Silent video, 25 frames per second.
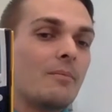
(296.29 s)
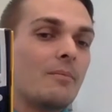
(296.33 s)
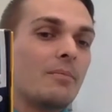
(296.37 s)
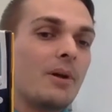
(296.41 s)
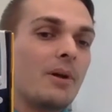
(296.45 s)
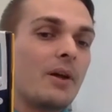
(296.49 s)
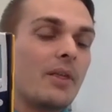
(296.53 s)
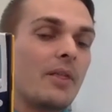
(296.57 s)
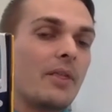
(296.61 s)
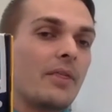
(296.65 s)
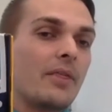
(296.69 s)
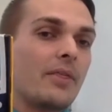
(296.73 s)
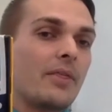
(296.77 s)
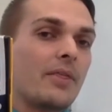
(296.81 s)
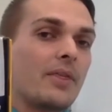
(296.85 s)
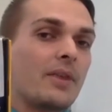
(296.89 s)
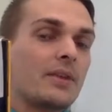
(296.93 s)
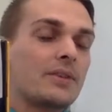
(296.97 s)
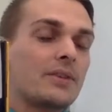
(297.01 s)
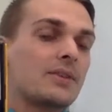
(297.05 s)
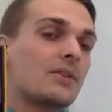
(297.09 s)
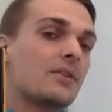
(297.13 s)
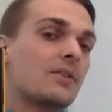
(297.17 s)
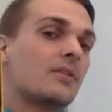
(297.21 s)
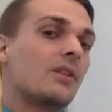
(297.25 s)
but
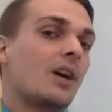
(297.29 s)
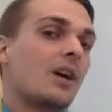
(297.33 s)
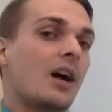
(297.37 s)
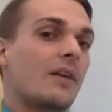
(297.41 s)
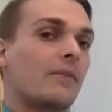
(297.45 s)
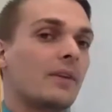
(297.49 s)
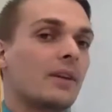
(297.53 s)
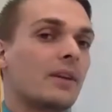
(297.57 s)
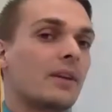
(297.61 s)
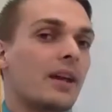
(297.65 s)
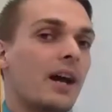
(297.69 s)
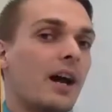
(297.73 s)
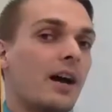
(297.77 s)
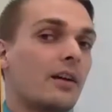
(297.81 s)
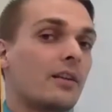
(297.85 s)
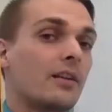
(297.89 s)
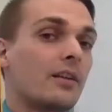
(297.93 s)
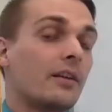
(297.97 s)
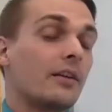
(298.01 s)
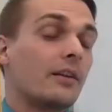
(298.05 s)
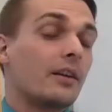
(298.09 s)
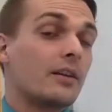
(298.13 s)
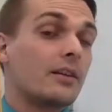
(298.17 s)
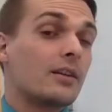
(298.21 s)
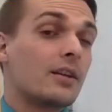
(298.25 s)
this is a graphing
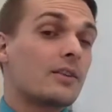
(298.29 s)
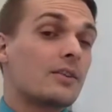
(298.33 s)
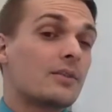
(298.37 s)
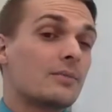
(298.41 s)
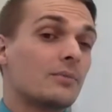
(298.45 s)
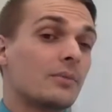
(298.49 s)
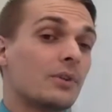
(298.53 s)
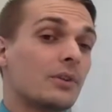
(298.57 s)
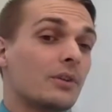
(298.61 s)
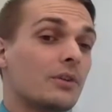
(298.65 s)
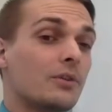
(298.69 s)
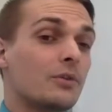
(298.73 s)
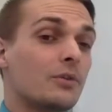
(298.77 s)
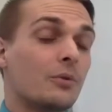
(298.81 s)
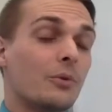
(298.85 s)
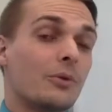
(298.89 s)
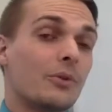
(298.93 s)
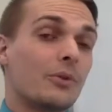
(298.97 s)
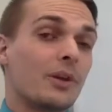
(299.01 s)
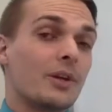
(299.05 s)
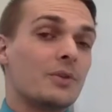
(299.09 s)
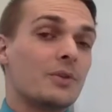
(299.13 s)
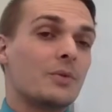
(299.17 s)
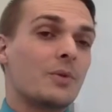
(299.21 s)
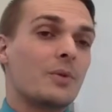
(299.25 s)
calculator. It does some really cool
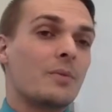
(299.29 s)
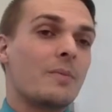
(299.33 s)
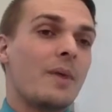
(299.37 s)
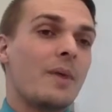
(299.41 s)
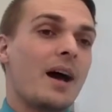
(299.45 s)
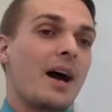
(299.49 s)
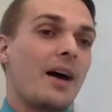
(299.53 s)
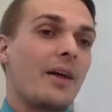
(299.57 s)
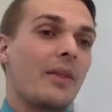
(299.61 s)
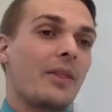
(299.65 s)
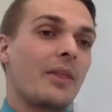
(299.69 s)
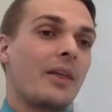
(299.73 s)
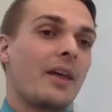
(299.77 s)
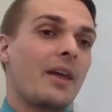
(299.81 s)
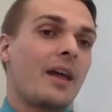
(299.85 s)
things with math.